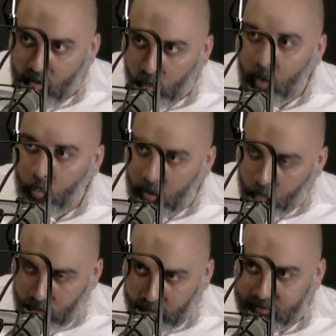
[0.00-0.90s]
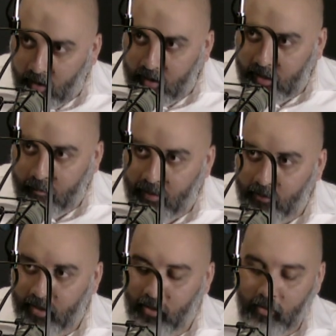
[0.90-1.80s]
Well, what I'm talking about
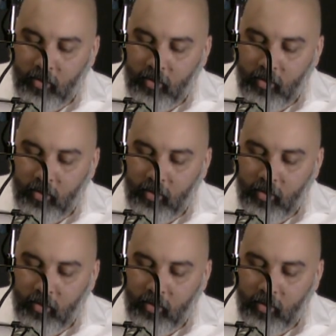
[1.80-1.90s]
now.